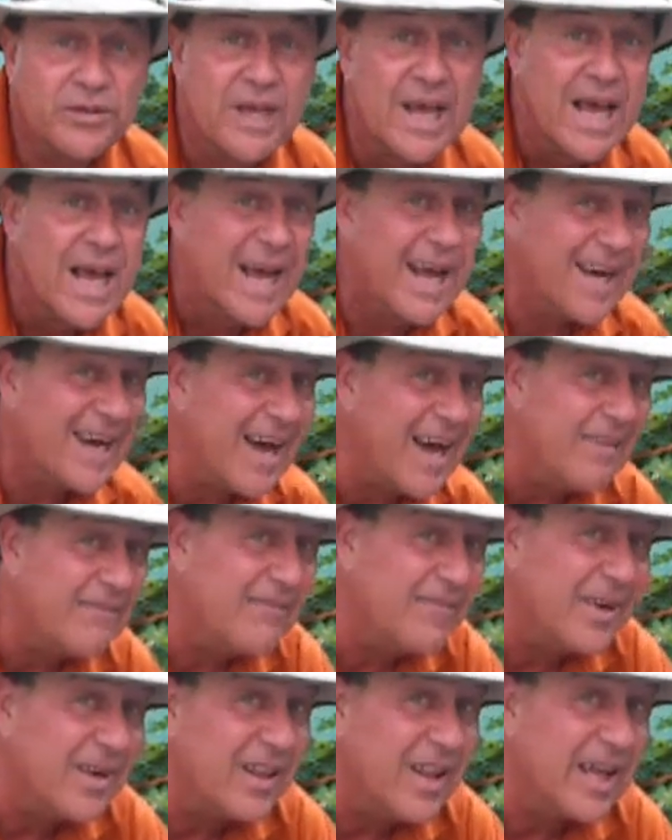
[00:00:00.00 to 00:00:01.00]
And I
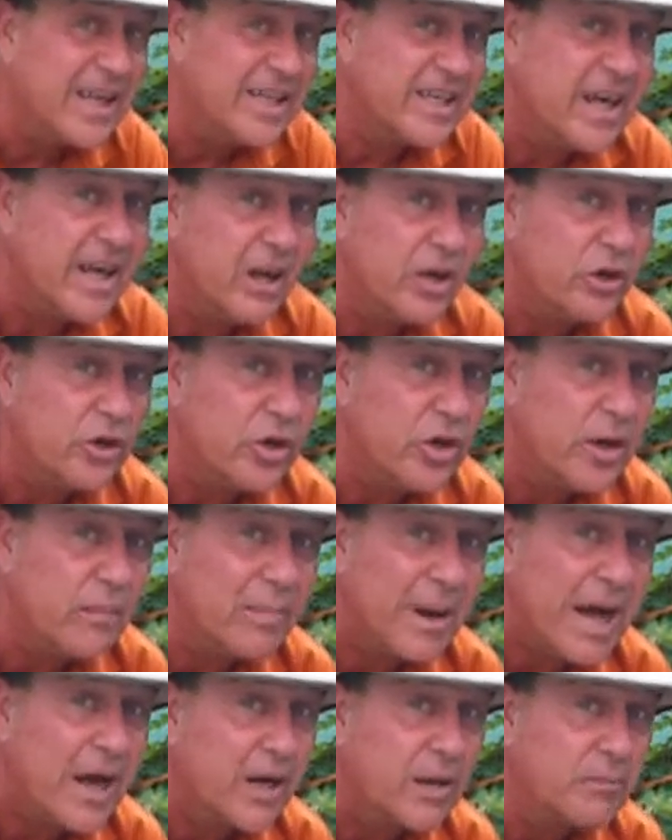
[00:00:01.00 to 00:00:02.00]
feel like telling you
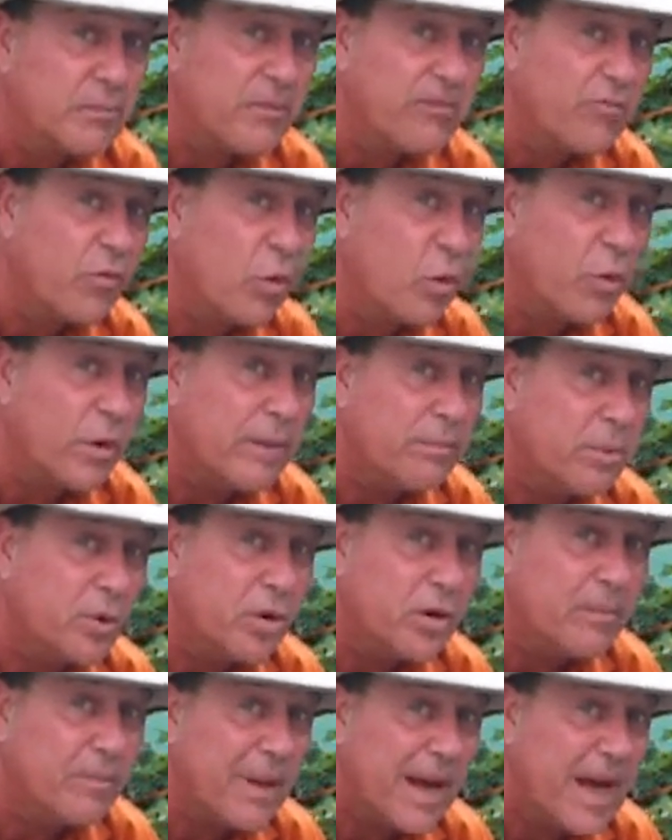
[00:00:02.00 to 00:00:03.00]
about it before we
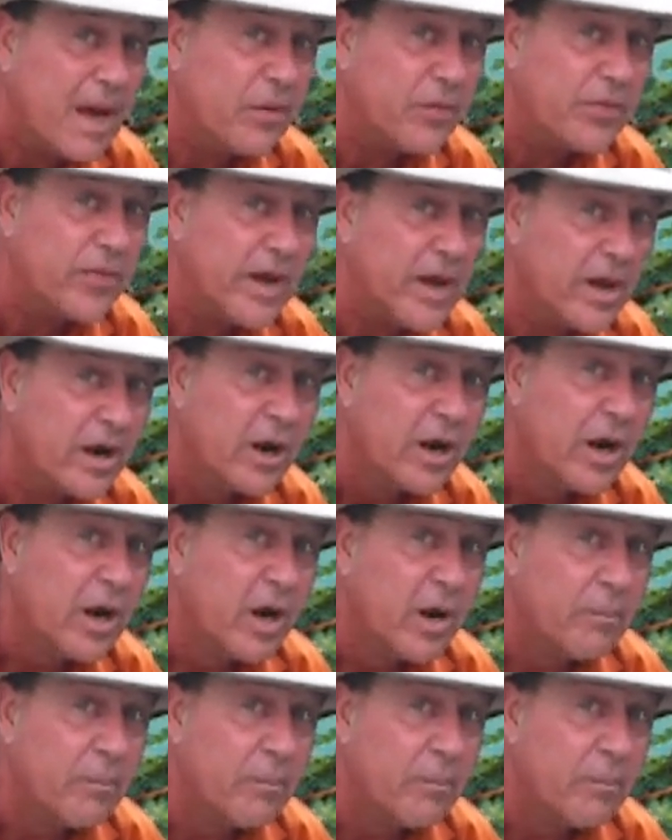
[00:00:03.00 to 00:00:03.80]
put them out there